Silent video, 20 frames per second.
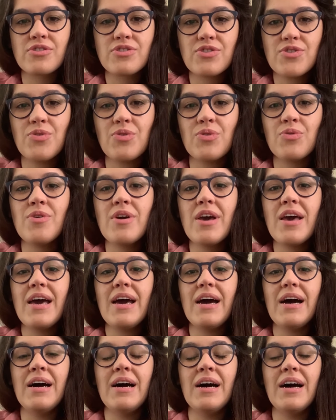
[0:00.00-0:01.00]
to
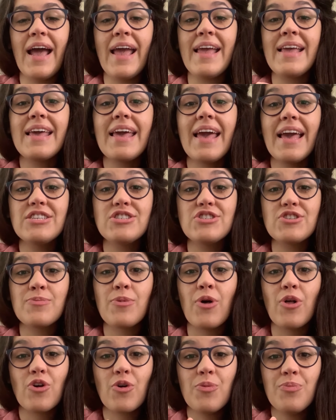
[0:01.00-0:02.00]
engage a
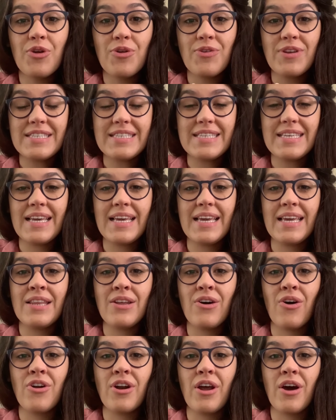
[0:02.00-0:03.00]
small community
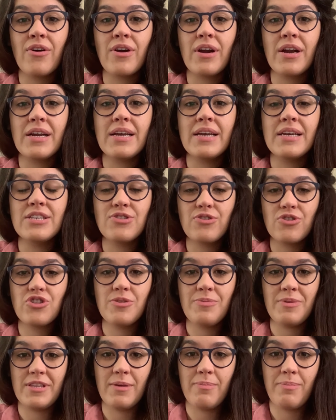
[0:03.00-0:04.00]
on our
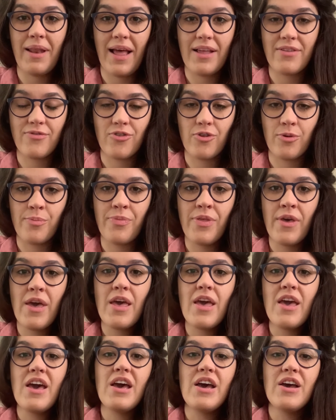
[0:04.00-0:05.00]
social media platform?
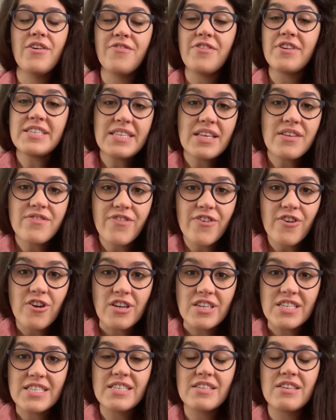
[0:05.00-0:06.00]
First thing
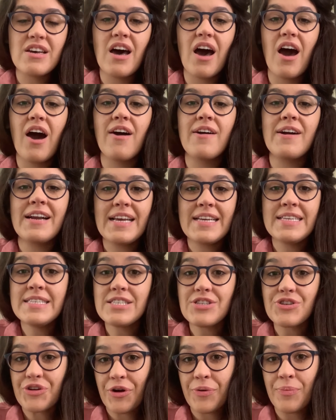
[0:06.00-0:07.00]
first, our
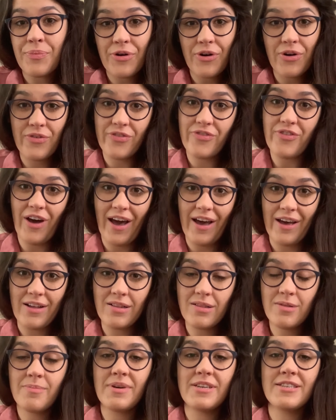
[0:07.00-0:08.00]
Instagram
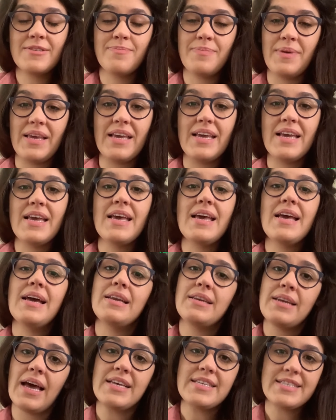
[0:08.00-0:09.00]
profile must be
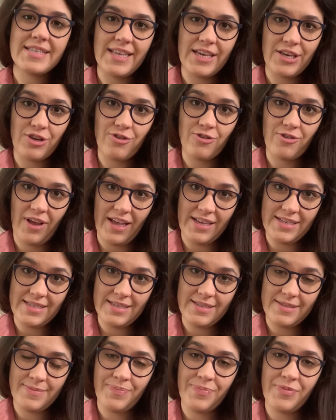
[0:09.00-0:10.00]
nicely
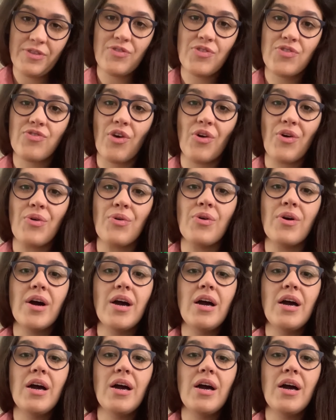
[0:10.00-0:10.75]
curated. So